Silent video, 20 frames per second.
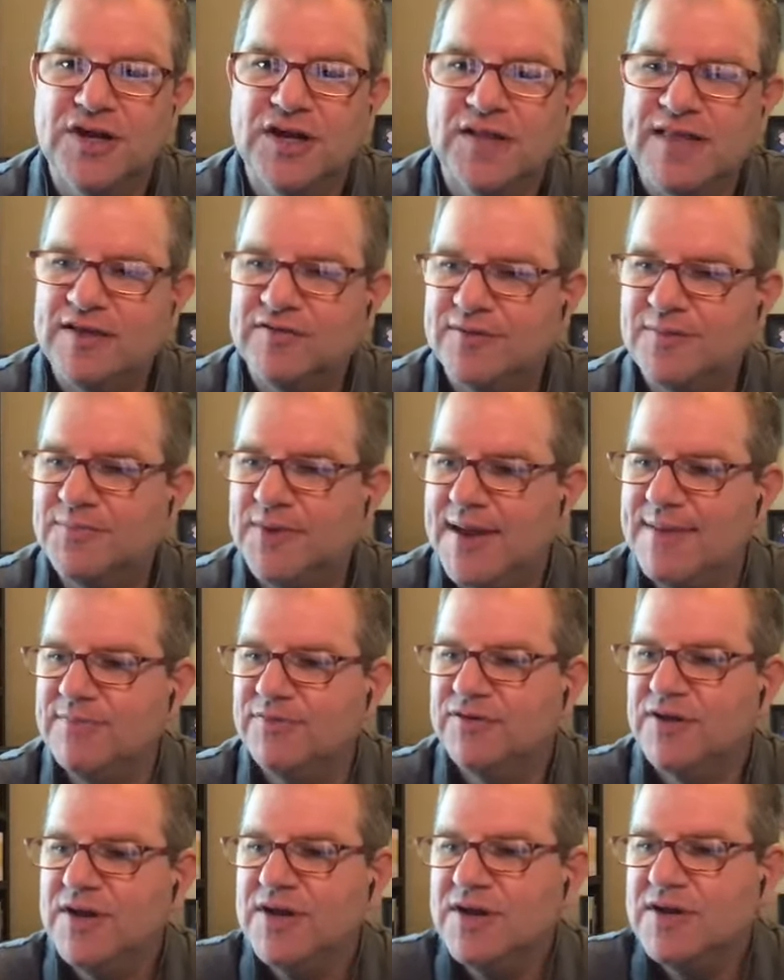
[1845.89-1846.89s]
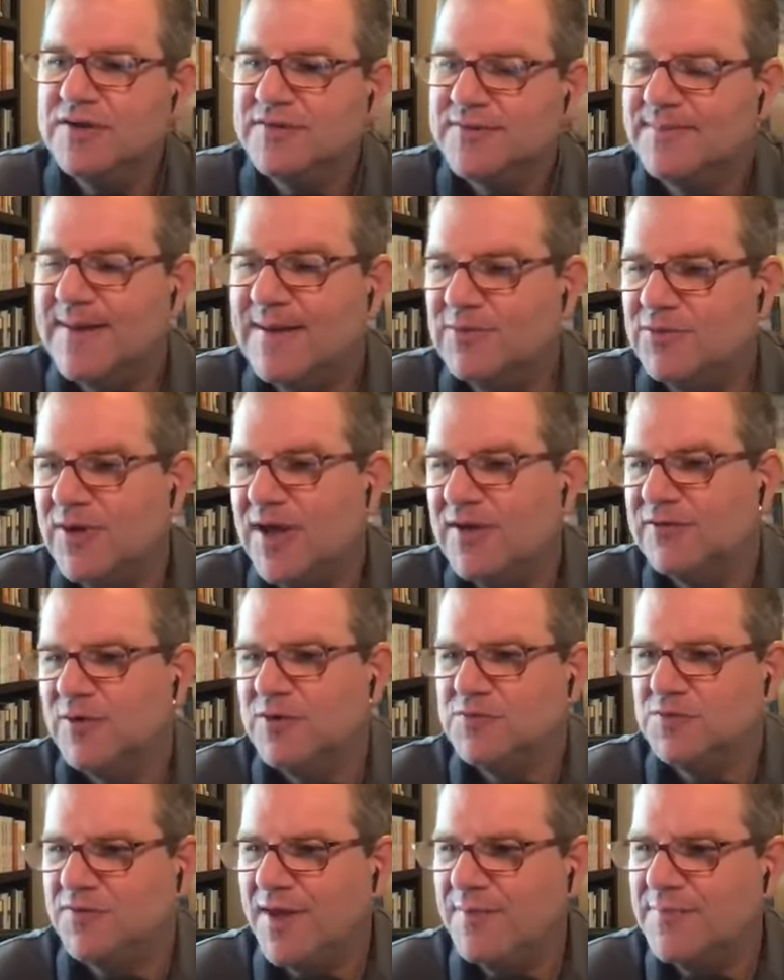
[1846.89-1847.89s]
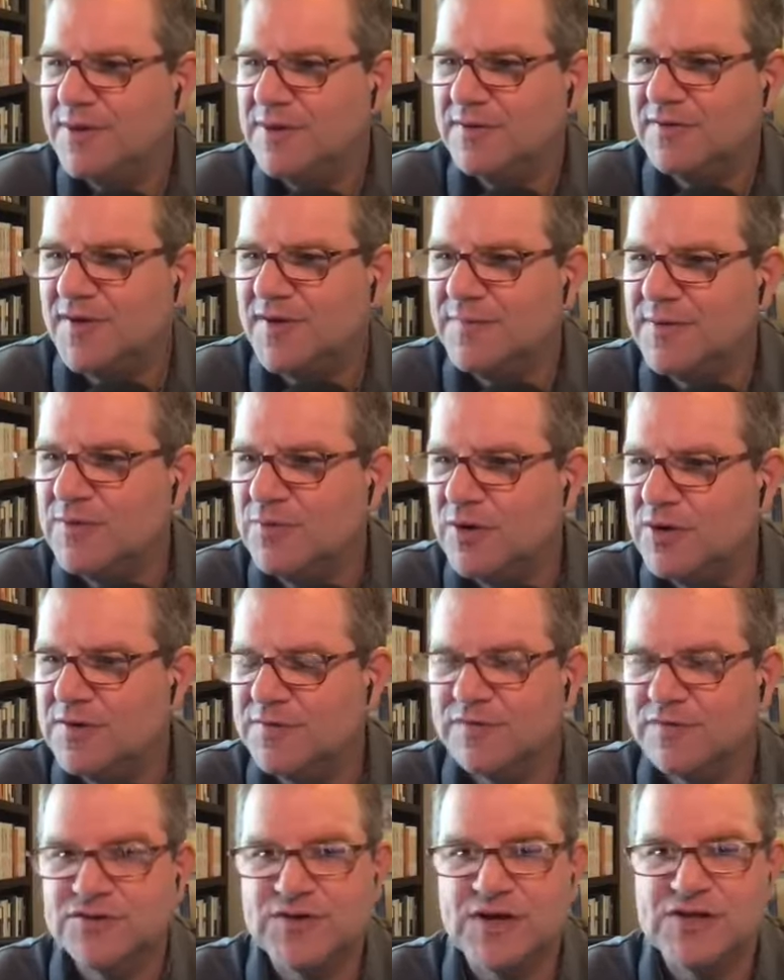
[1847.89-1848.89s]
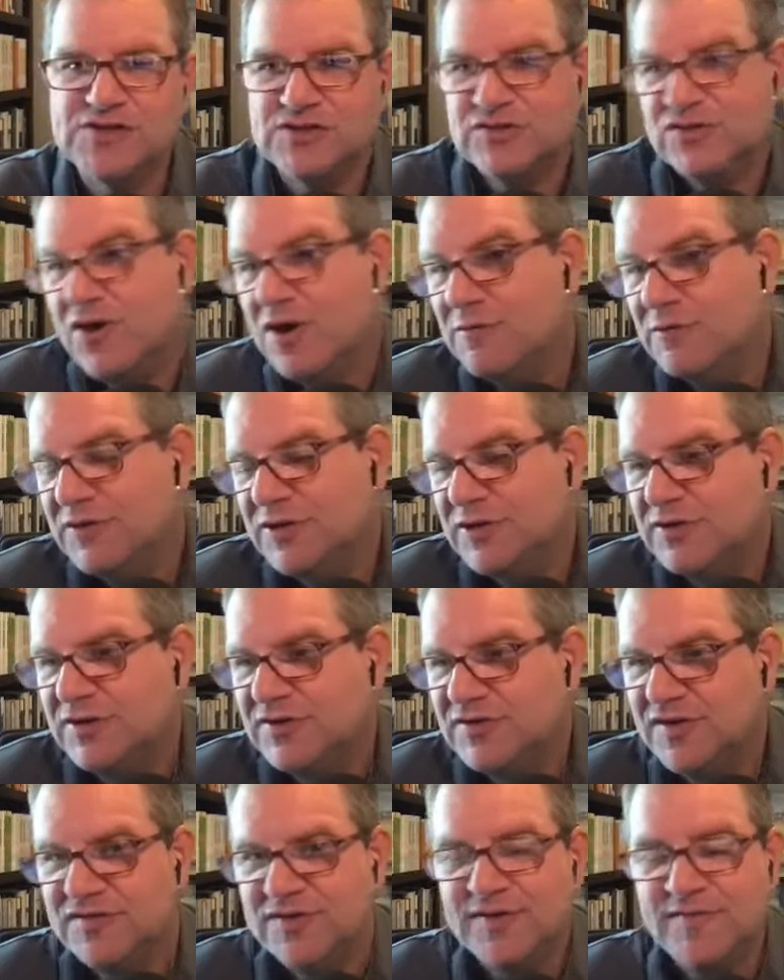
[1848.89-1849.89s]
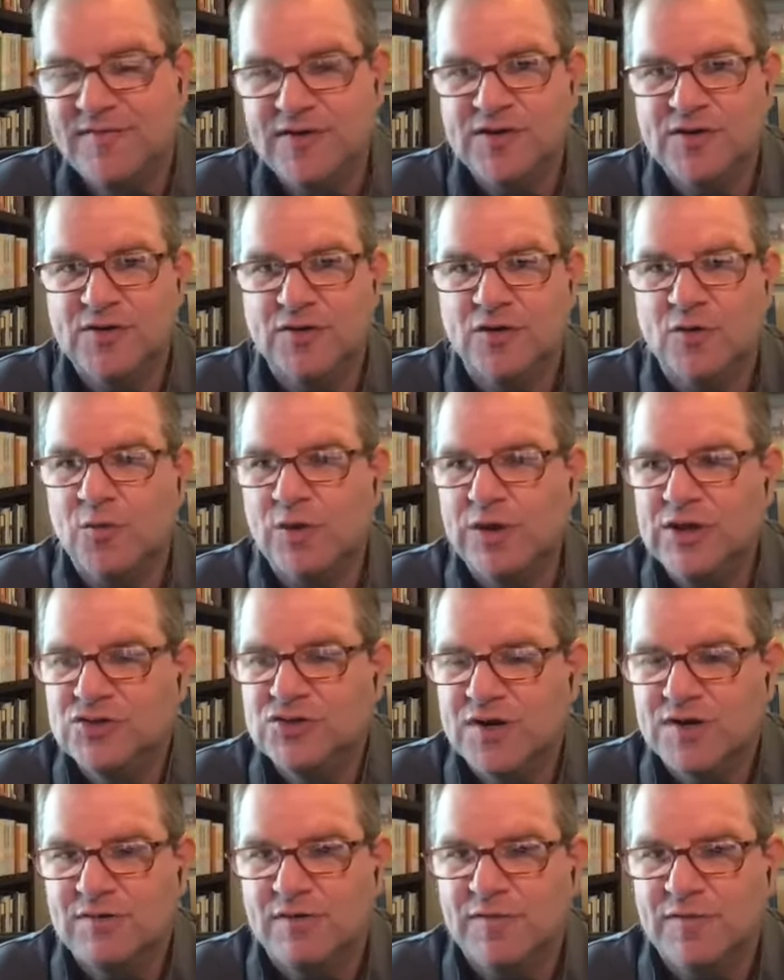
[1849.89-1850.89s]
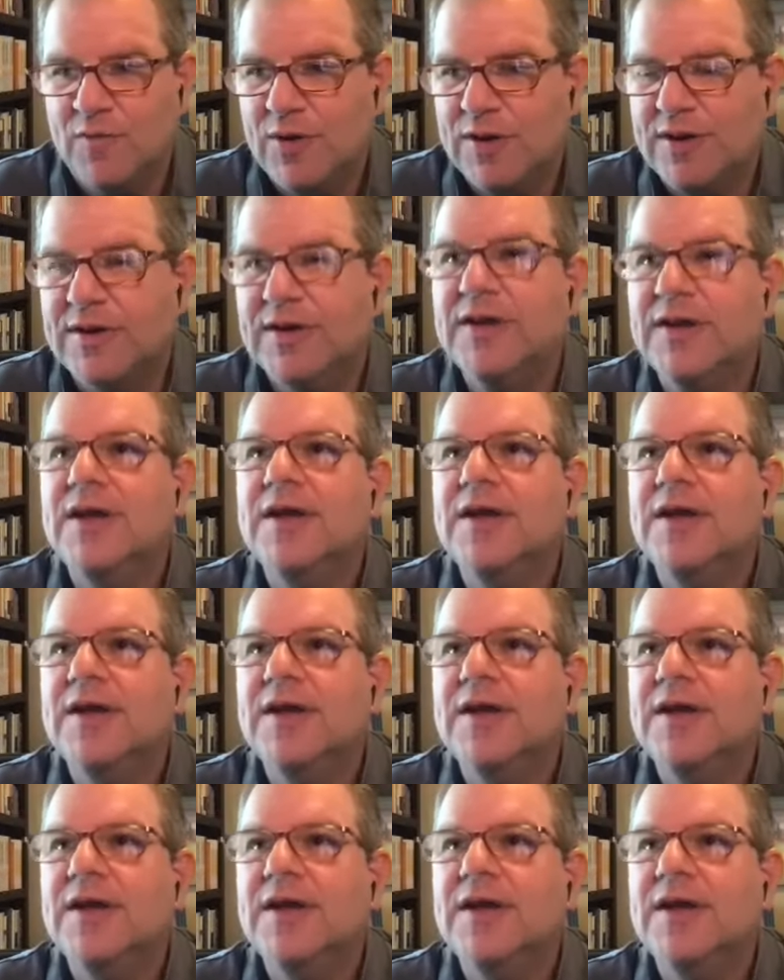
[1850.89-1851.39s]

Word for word: Like sometimes, sometimes we'll ask, well, tell me, tell me what your frustrations are with your existing vehicle, or what are you trying to avoid?